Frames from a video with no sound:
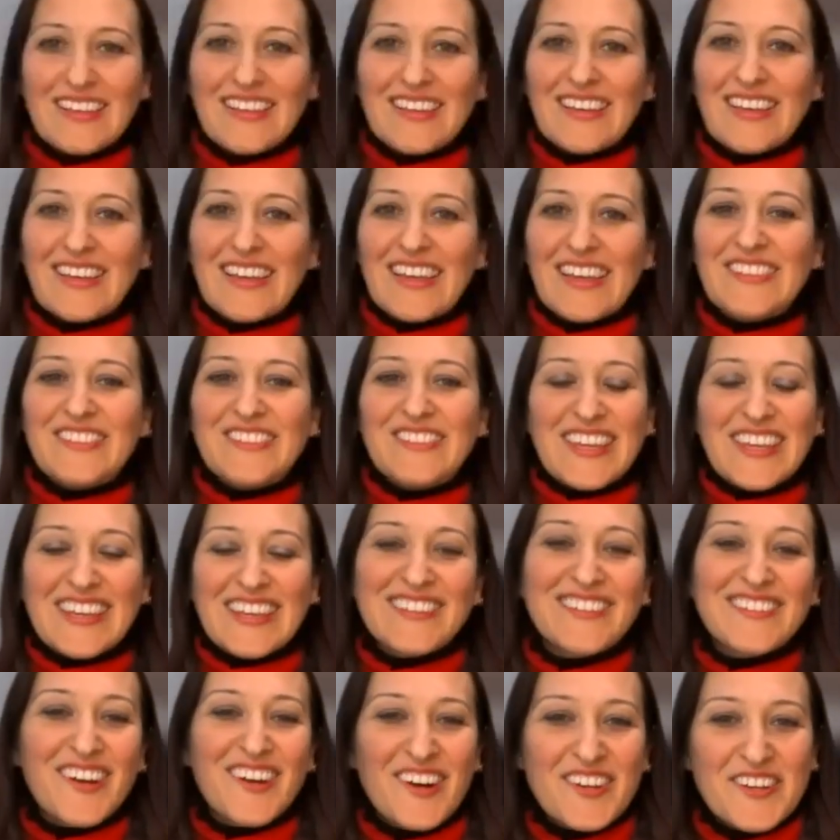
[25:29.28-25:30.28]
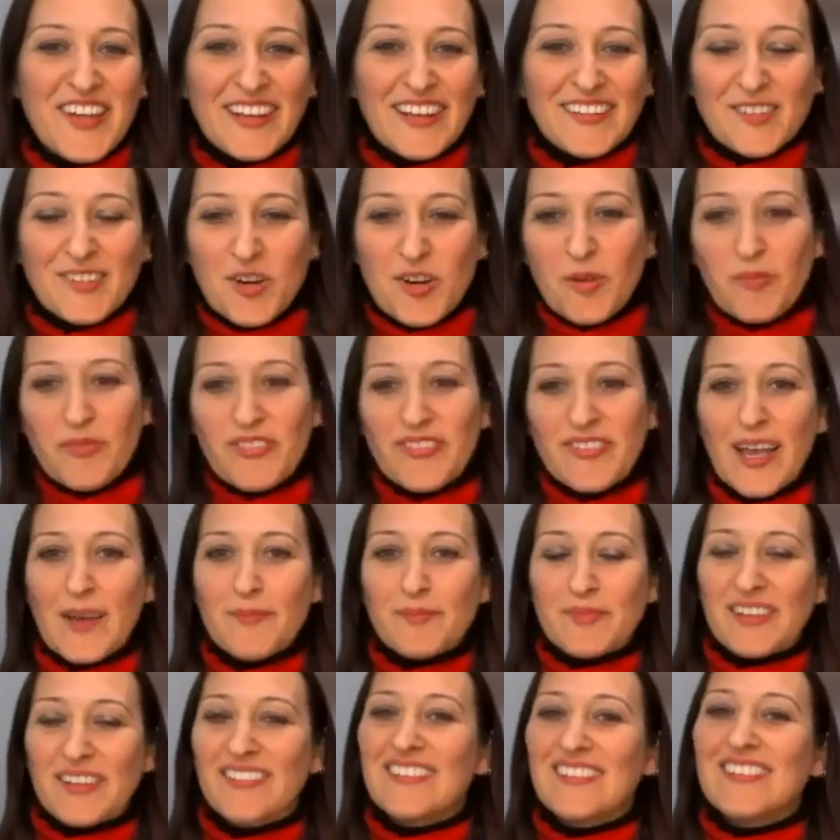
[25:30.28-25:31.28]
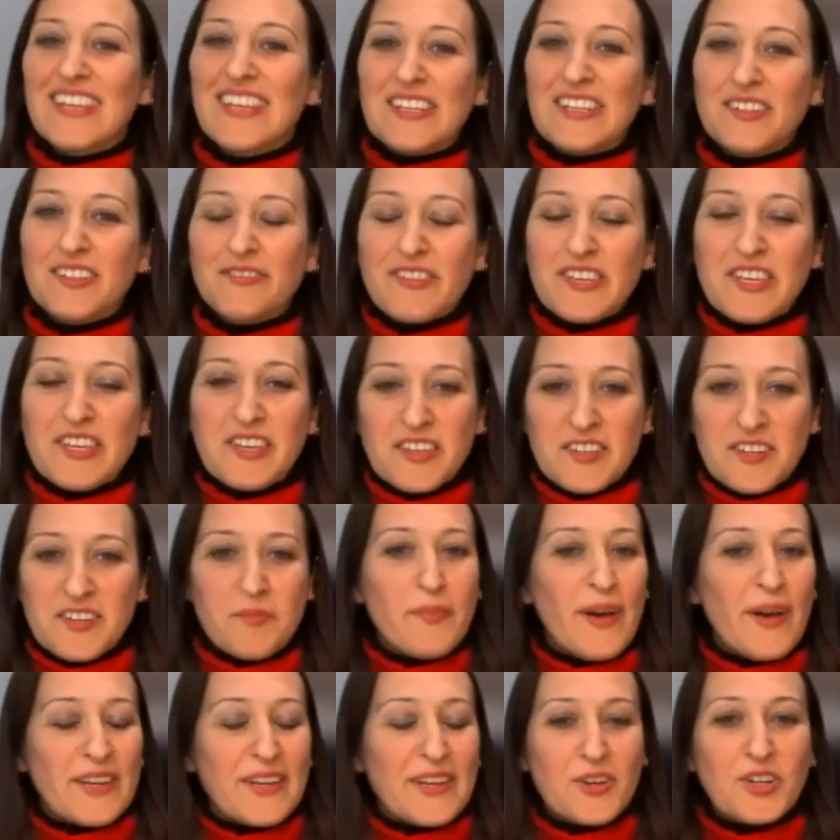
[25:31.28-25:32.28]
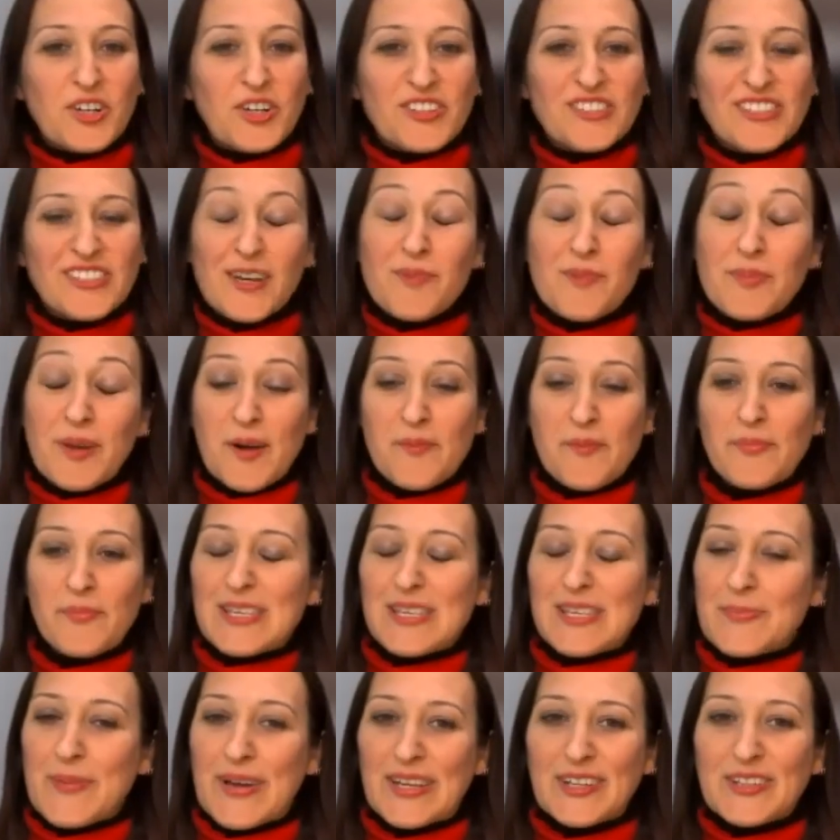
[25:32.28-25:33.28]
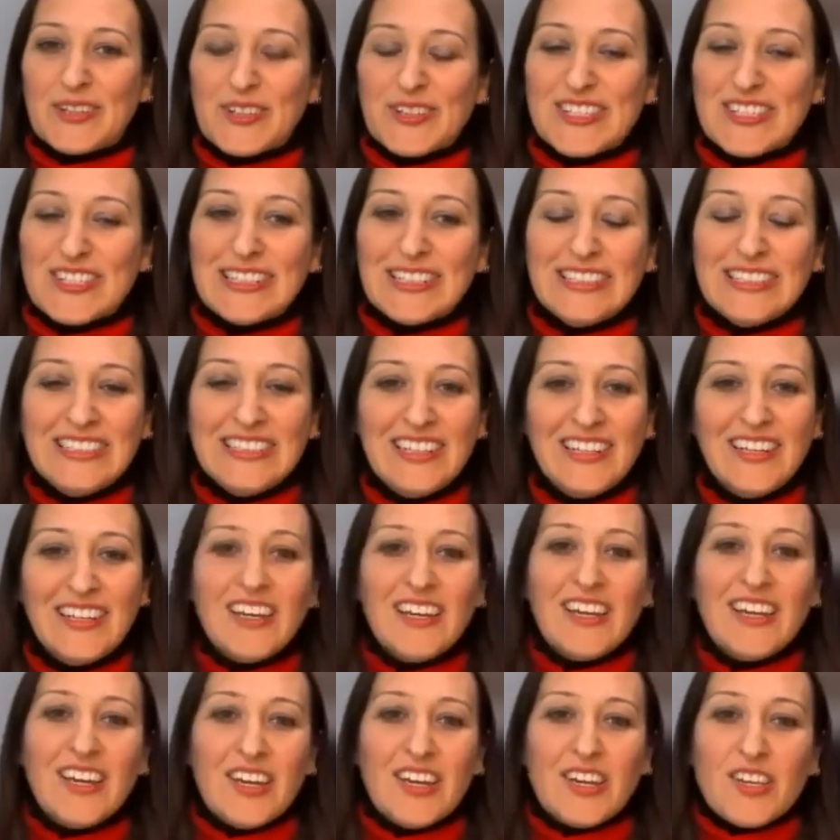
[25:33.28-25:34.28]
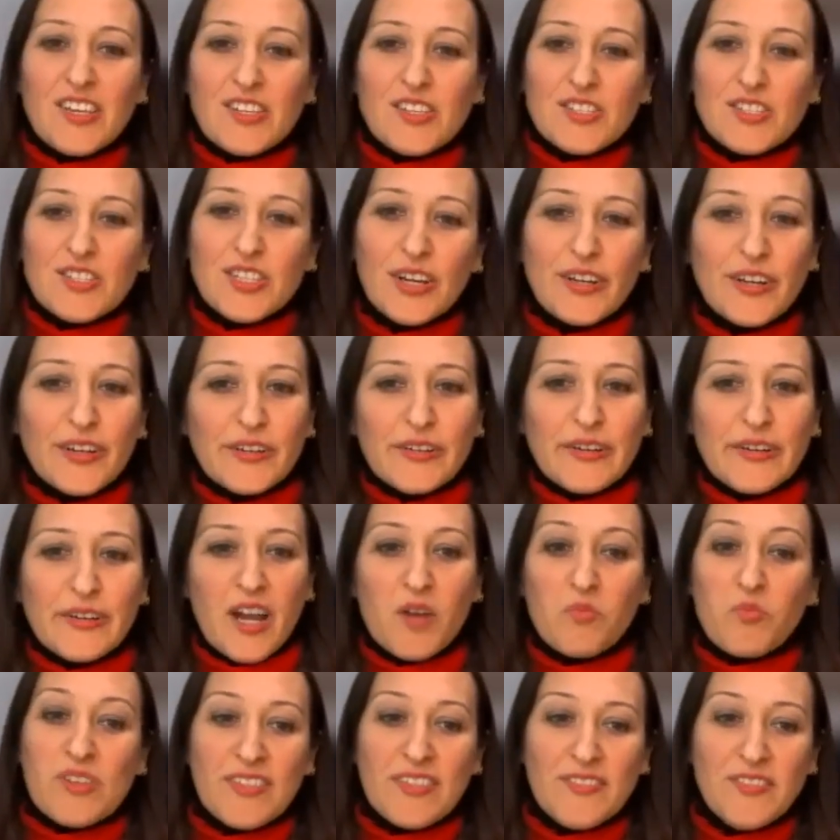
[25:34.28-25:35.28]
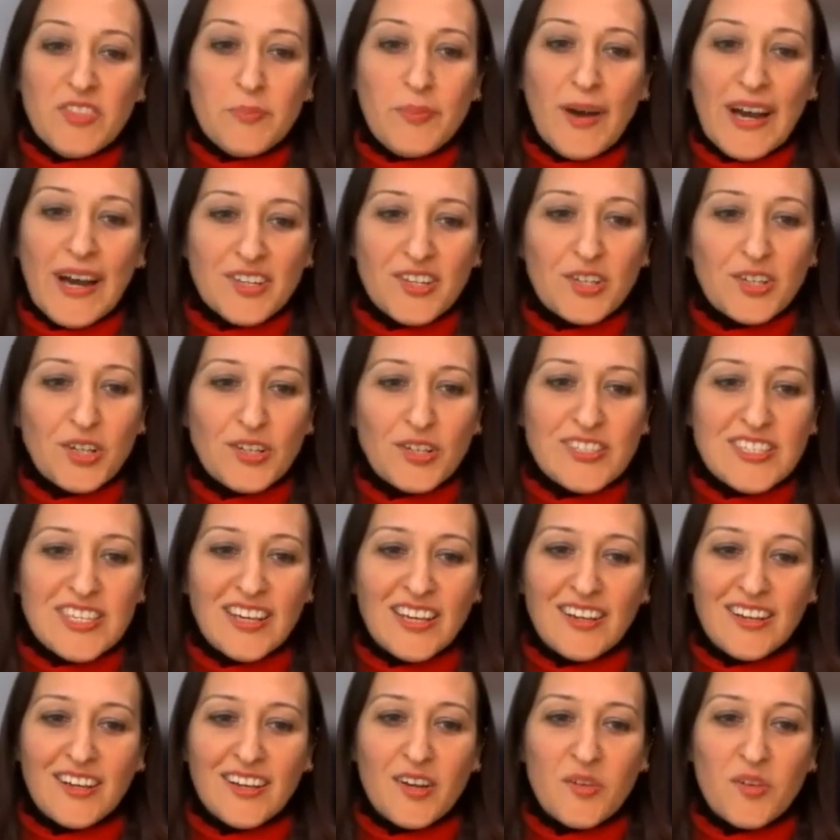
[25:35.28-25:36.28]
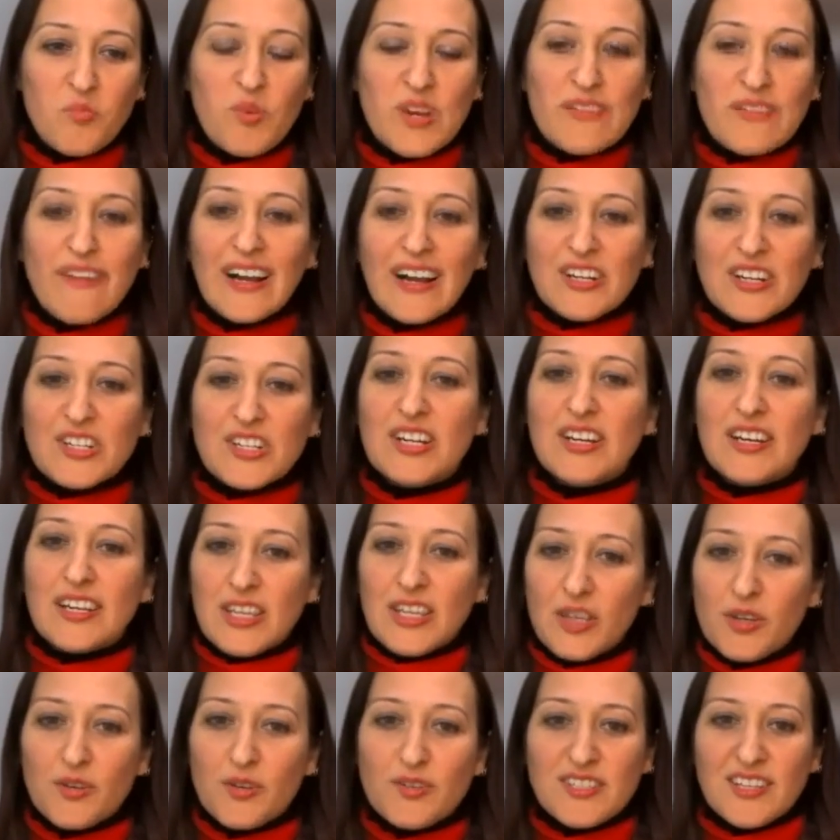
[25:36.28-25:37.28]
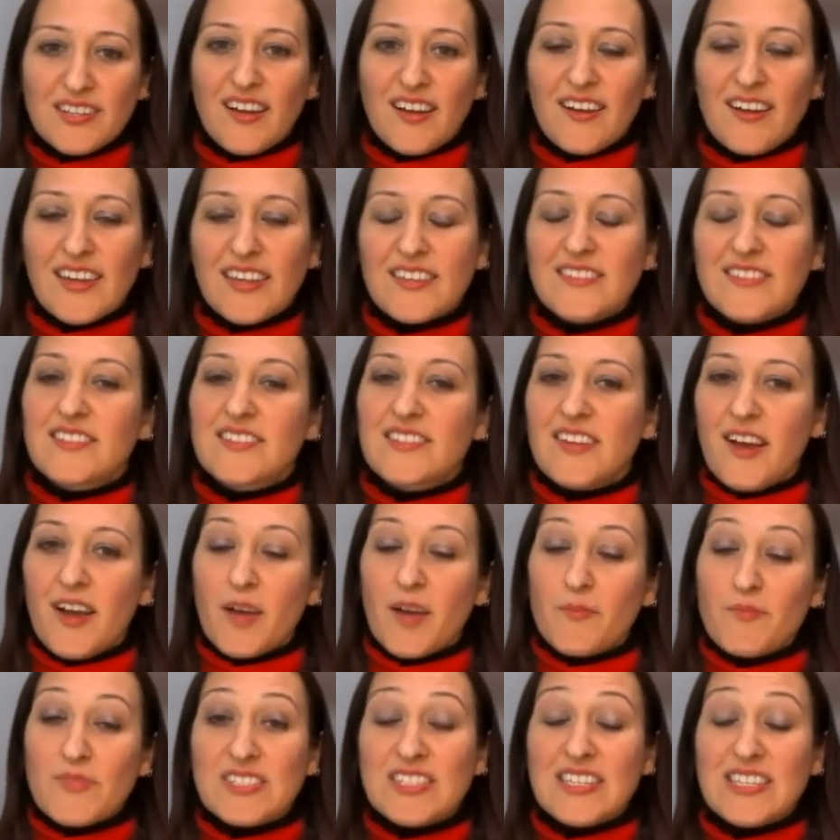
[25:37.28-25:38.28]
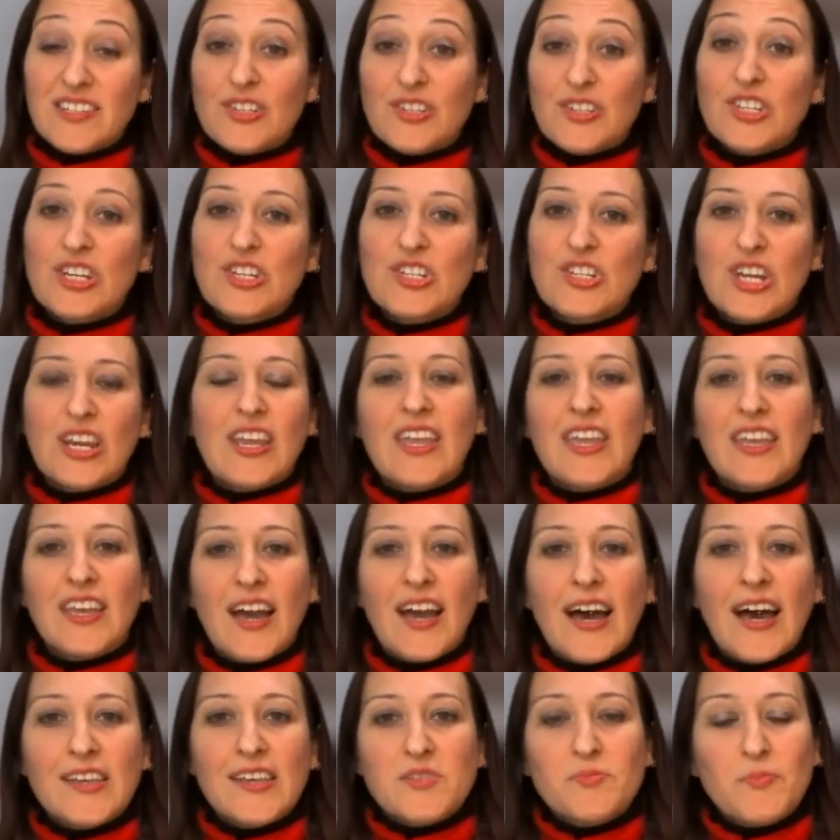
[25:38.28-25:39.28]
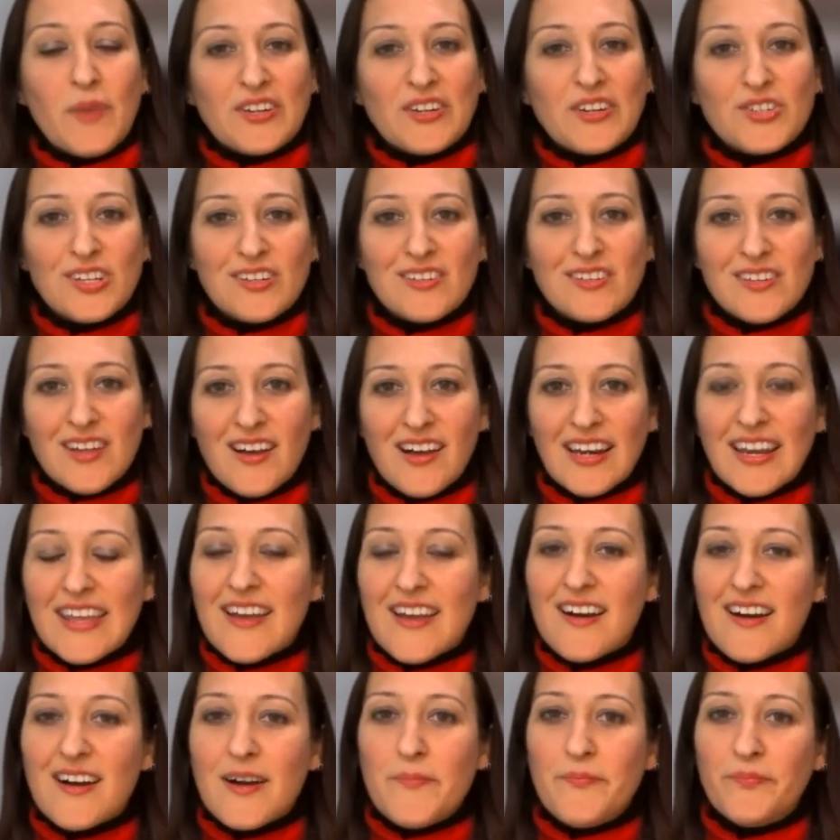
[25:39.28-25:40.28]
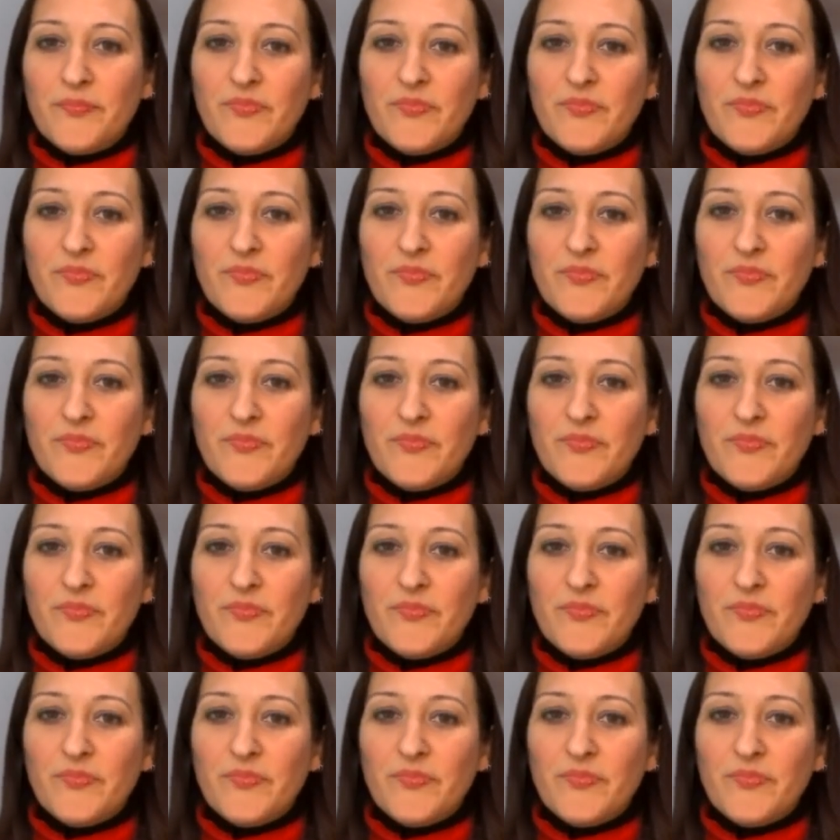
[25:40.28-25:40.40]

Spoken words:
Indeed, our next concept is indeed a vegan panna cotta, plant-based panna cotta. So within the panna cotta, we've actually utilised Synergy G, as mentioned earlier.